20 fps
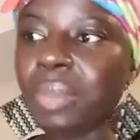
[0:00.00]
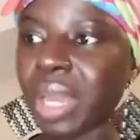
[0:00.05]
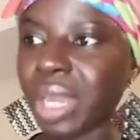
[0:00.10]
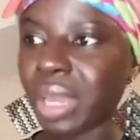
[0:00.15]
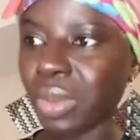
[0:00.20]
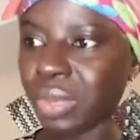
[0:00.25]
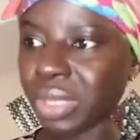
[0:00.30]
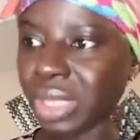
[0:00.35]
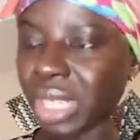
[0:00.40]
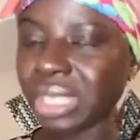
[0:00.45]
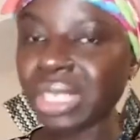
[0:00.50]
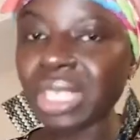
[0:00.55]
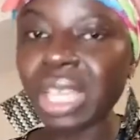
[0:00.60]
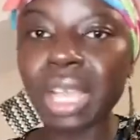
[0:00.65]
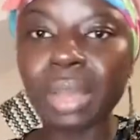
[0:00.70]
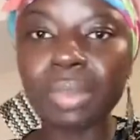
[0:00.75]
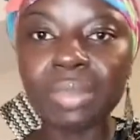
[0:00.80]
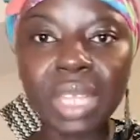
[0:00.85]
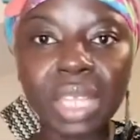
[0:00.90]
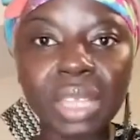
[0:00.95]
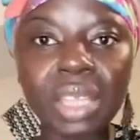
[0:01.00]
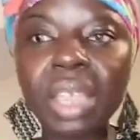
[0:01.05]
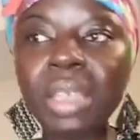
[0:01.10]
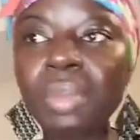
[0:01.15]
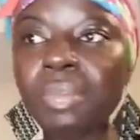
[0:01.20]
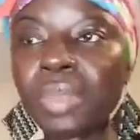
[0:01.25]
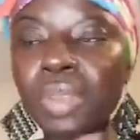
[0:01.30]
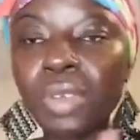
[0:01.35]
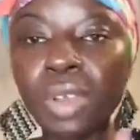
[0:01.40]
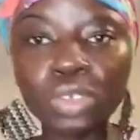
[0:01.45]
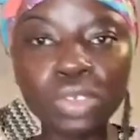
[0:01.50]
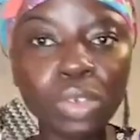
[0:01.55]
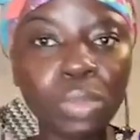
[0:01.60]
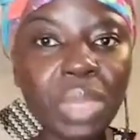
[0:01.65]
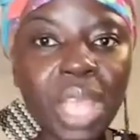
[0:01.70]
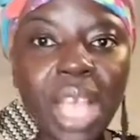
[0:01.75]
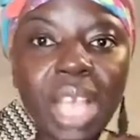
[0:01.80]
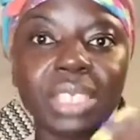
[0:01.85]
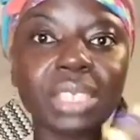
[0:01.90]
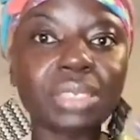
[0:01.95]
but they will just come because
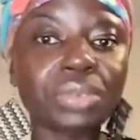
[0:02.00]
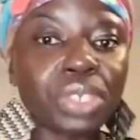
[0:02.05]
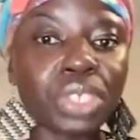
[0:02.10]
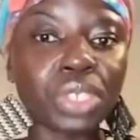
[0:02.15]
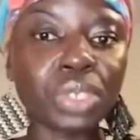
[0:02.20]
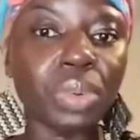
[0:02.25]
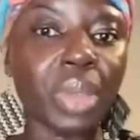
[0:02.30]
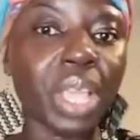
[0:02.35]
of be as rich